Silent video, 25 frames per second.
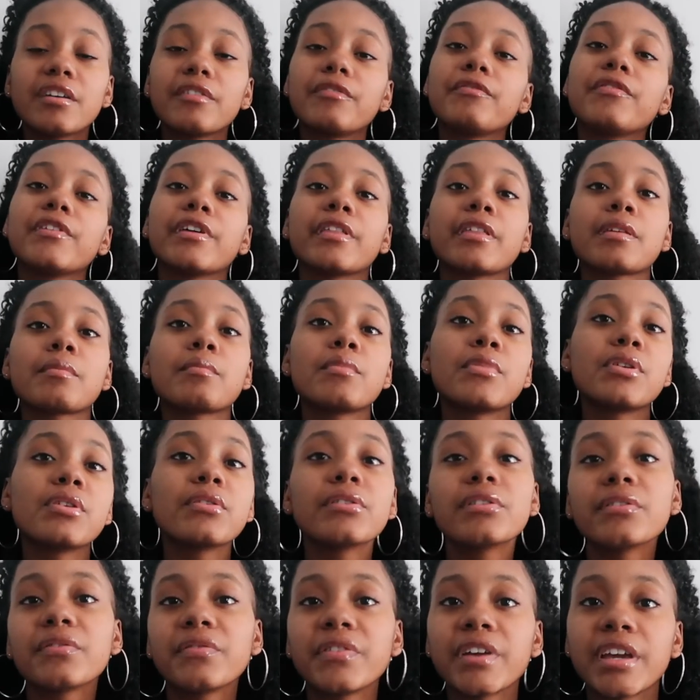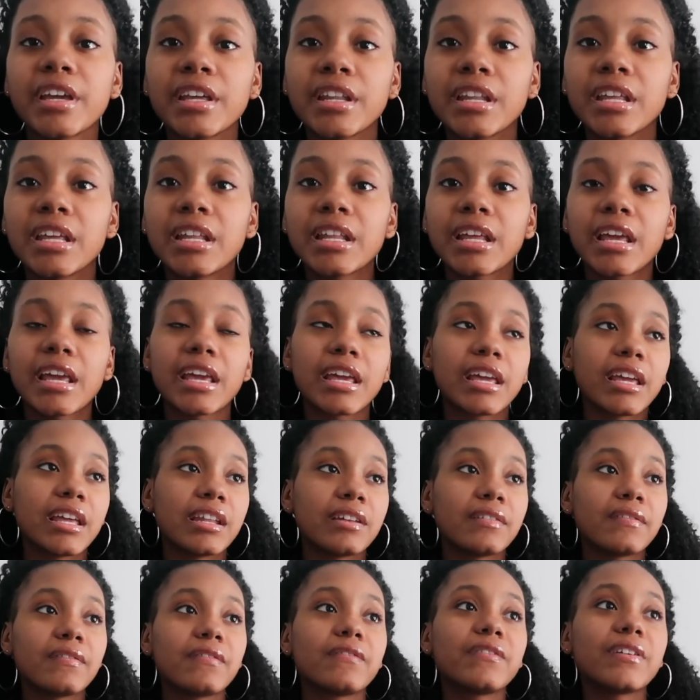feeling motivated
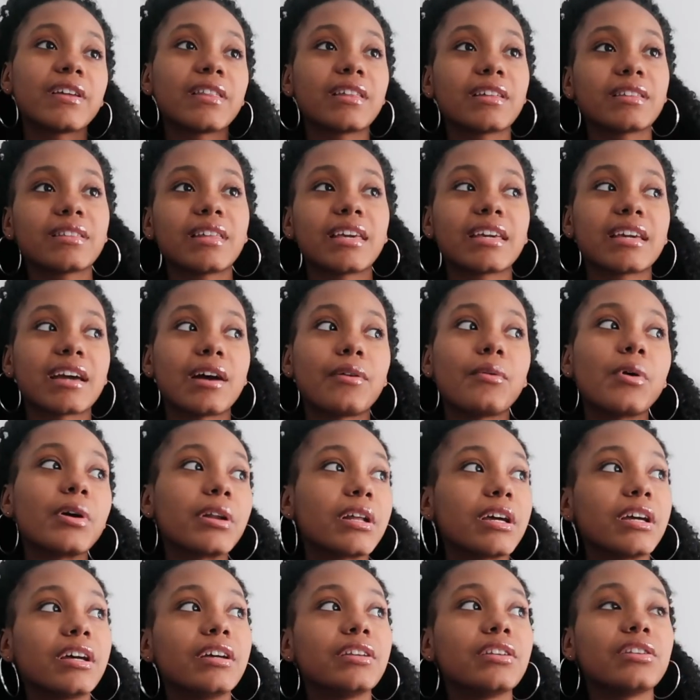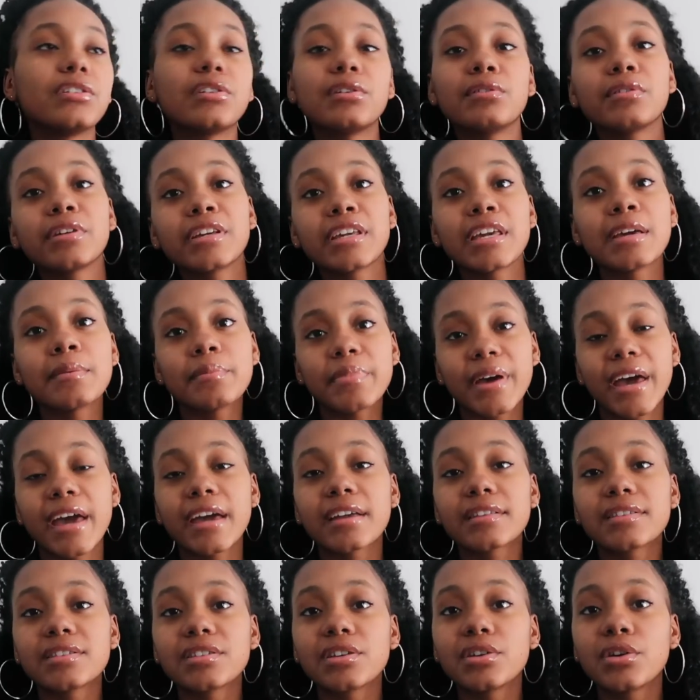and feeling like I want to, you know, get
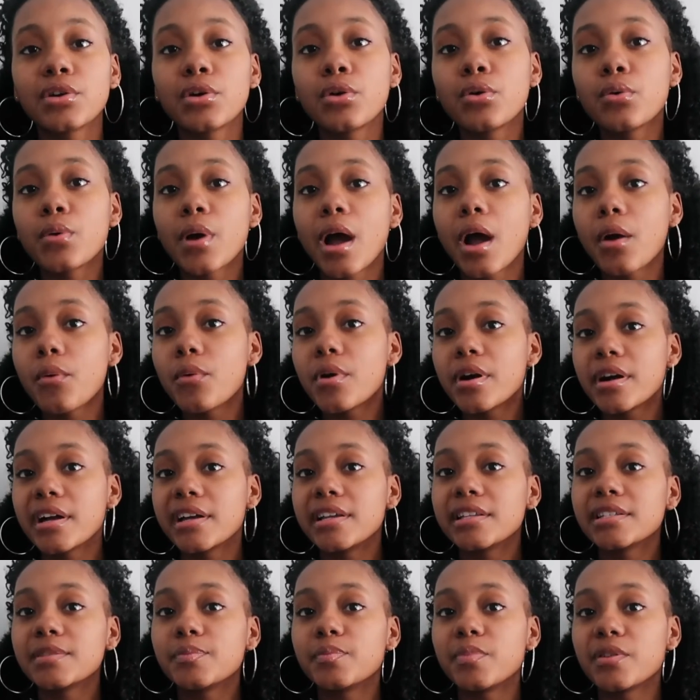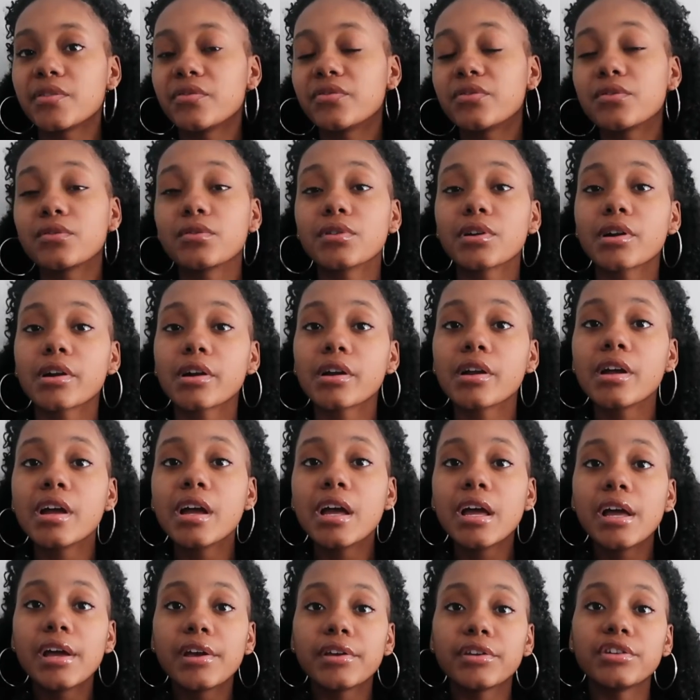back to who I was before,
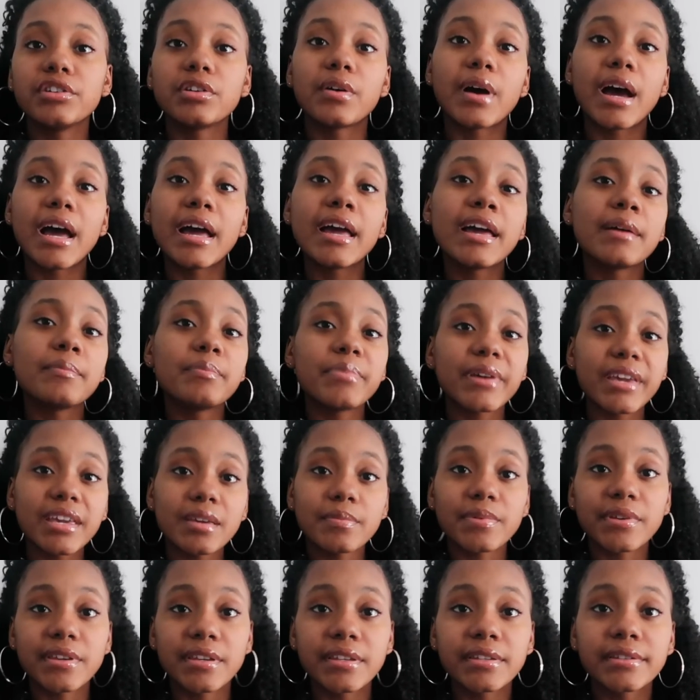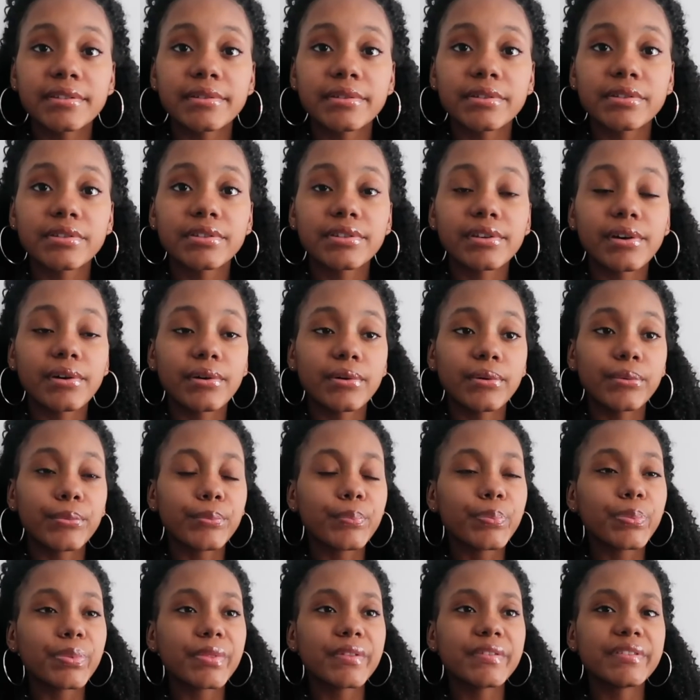you know, I had babies.
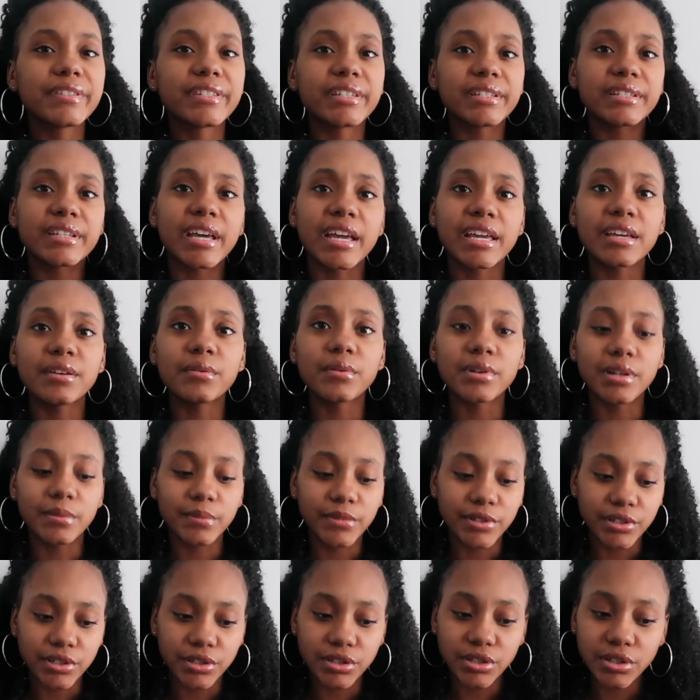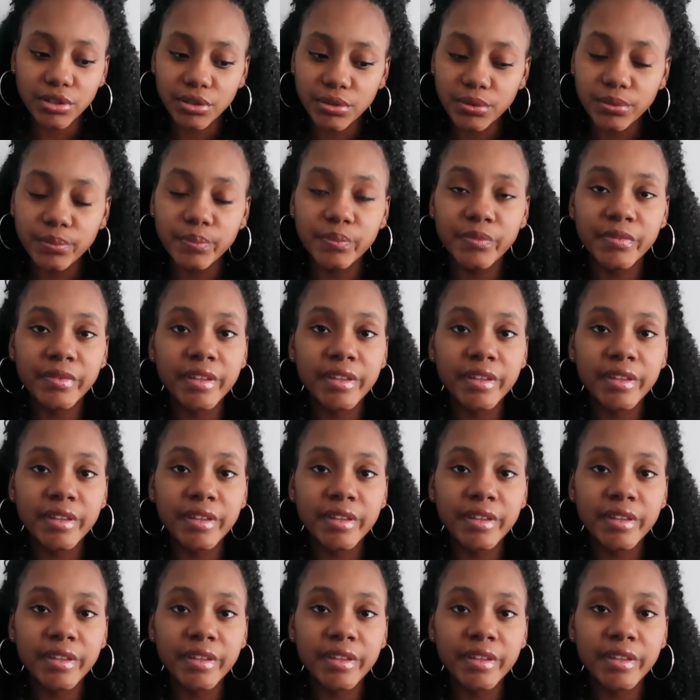So tonight what I'm gonna do